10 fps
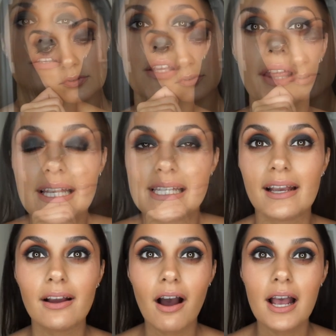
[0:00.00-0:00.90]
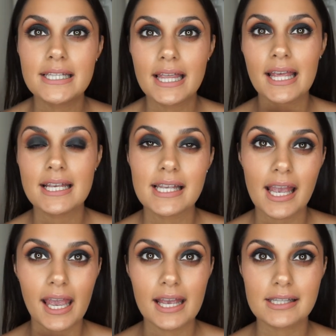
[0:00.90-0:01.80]
So that's it guys, this
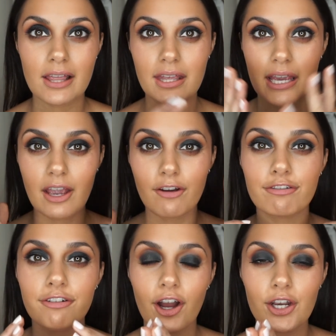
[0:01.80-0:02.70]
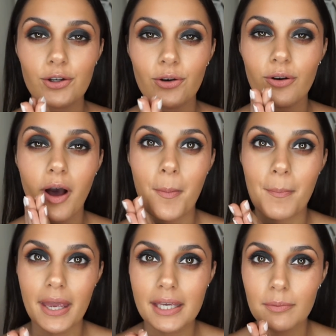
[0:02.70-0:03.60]
is the final
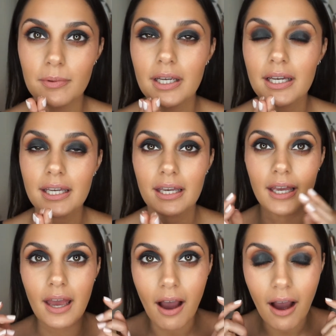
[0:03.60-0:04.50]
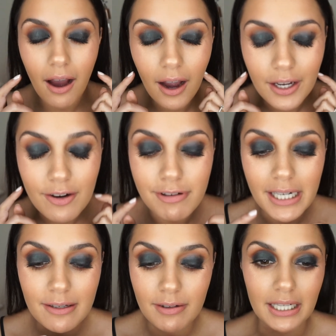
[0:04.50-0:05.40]
makeup look. I
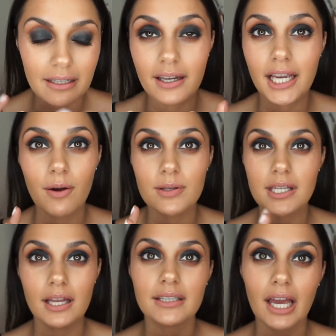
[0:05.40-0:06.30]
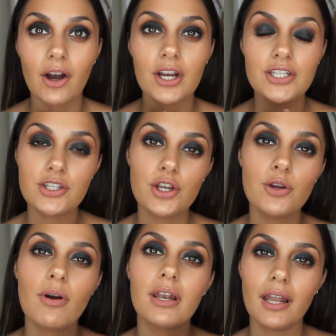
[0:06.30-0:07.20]
really like how it turned out. I
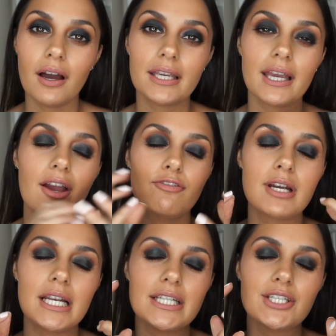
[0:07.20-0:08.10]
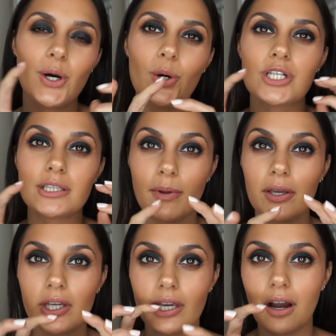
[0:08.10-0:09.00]
do like a really dark
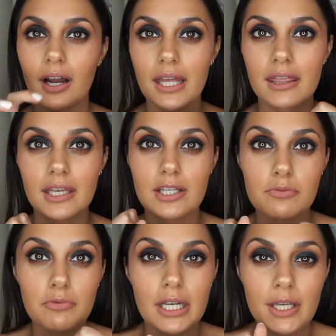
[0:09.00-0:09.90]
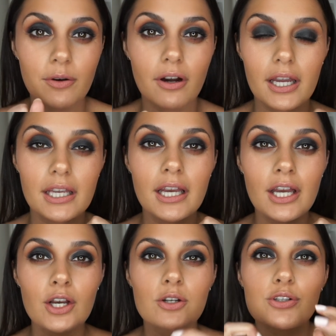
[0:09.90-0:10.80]
smoky eye. I think it's really quite
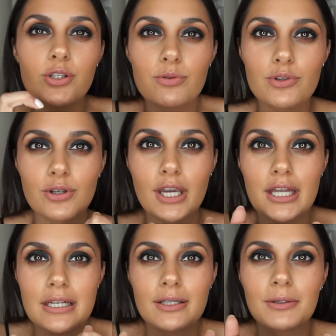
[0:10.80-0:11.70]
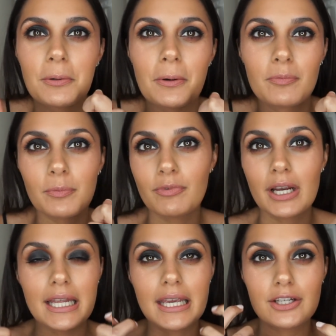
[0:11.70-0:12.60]
sultry and
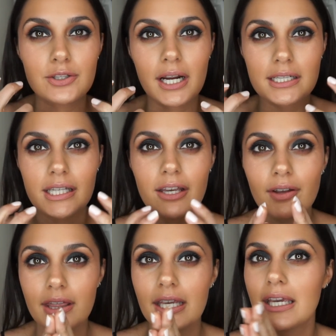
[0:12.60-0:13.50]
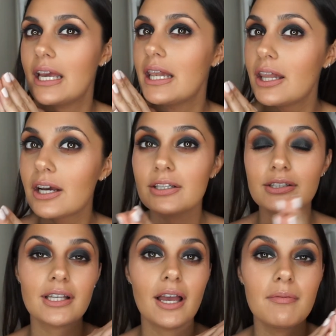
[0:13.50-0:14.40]
really attractive. I think it looks
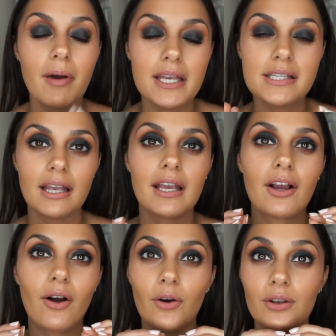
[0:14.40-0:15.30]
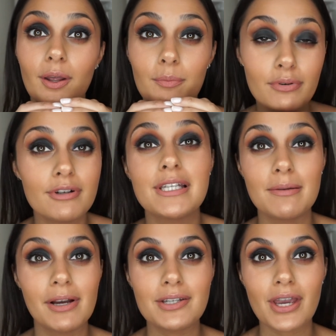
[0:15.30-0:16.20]
amazing on pretty
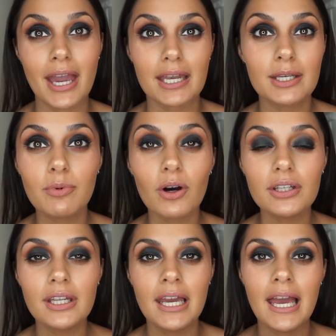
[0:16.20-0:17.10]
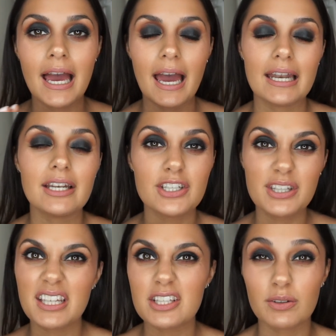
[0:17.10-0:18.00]
much anyone, and I
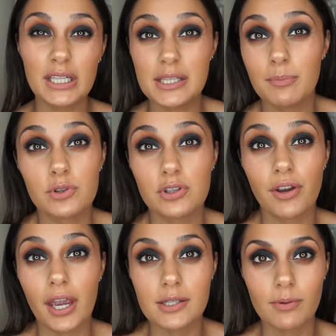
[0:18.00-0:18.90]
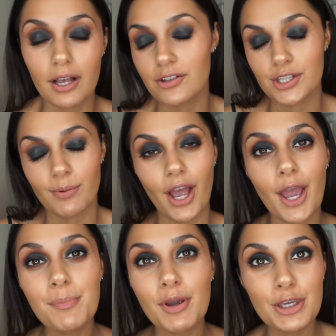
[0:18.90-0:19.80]
do think it's really simple to create as well. So I
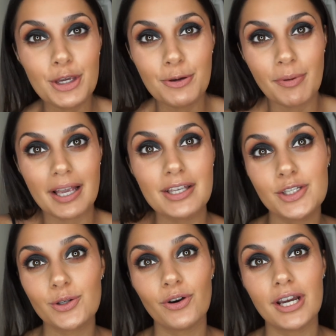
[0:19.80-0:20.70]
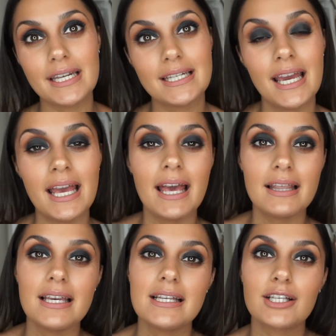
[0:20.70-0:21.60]
hope you enjoyed
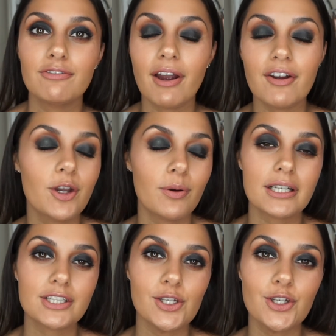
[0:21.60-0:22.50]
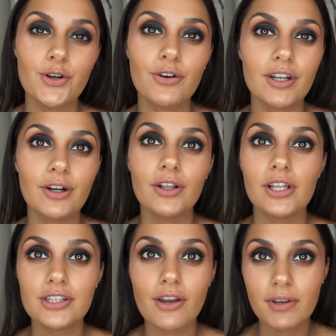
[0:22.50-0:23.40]
this very quick
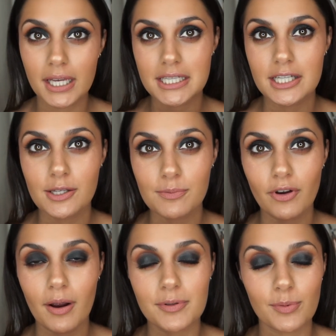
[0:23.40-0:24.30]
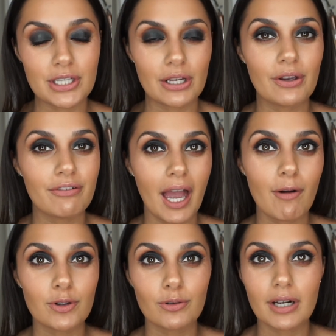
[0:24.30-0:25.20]
tutorial. Don't forget to subscribe to my channel if you
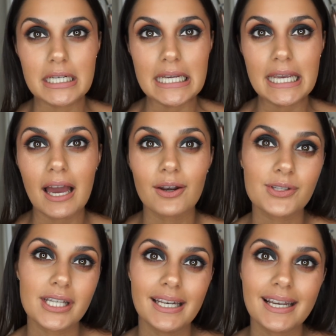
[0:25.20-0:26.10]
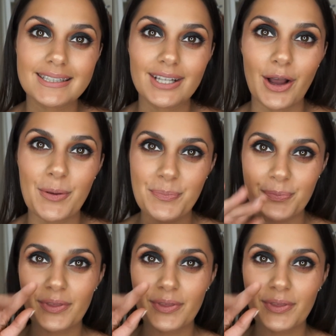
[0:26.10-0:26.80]
haven't already, and I'll see you next time.